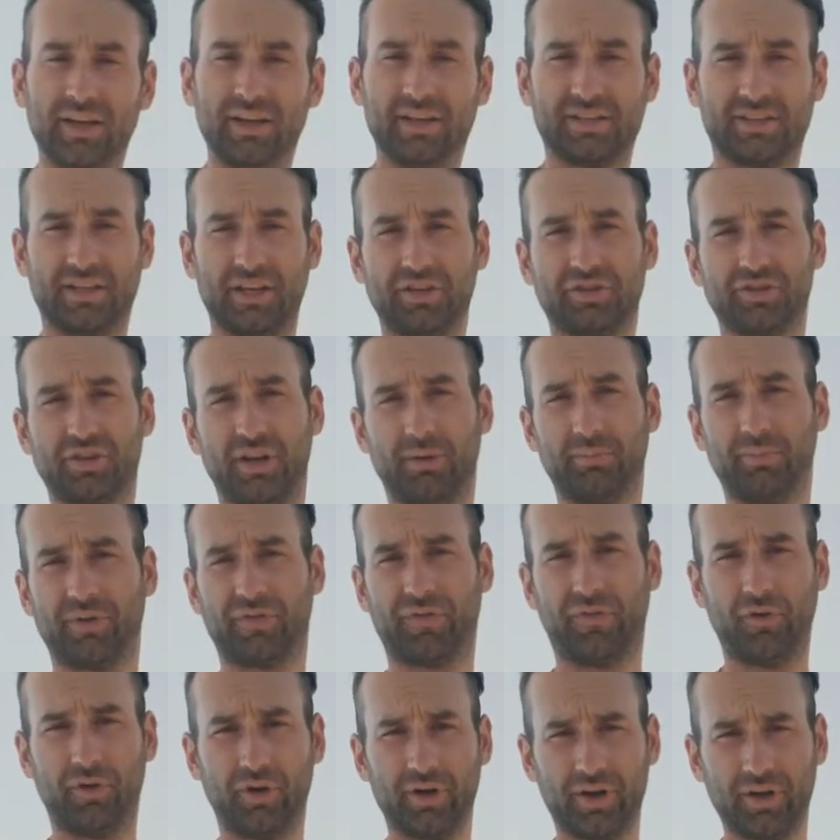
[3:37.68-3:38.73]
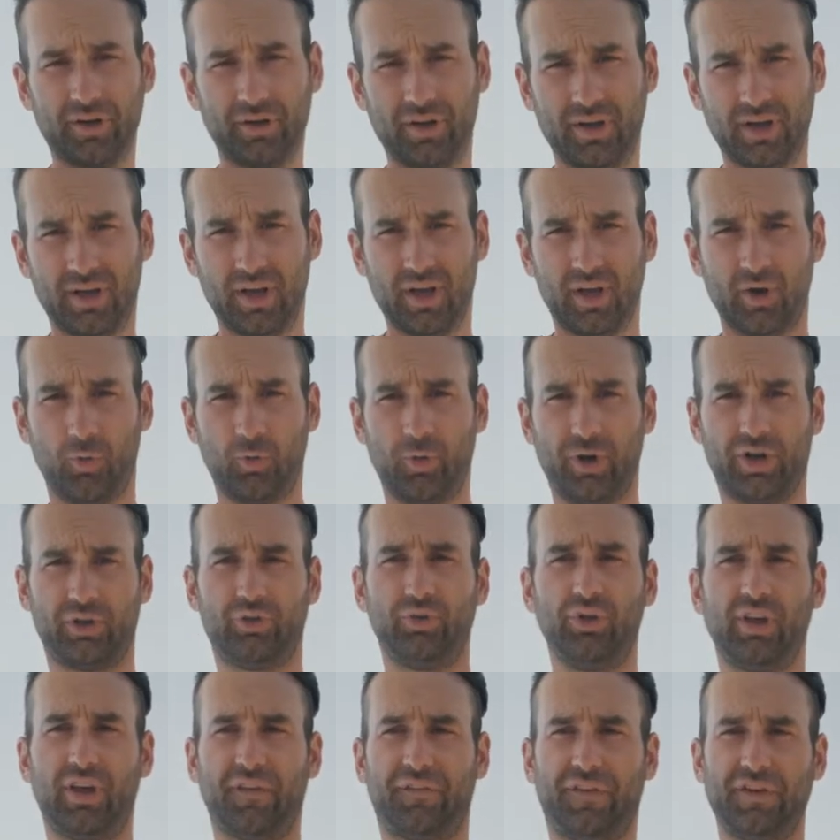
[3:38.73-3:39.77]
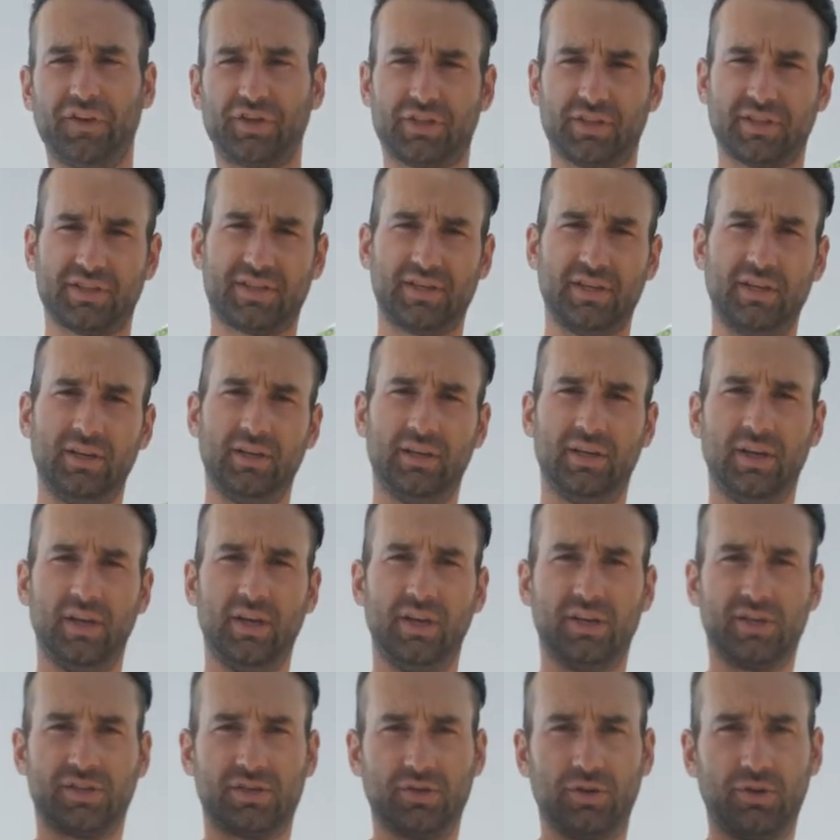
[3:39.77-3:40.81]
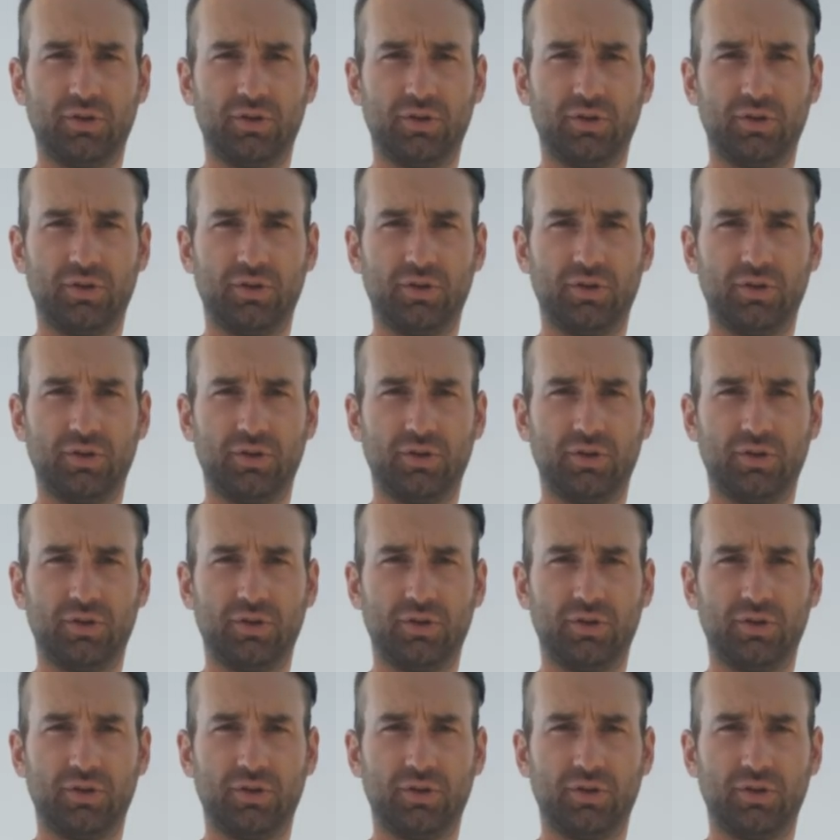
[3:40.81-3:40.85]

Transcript: Station number four, we are doing efficiency. So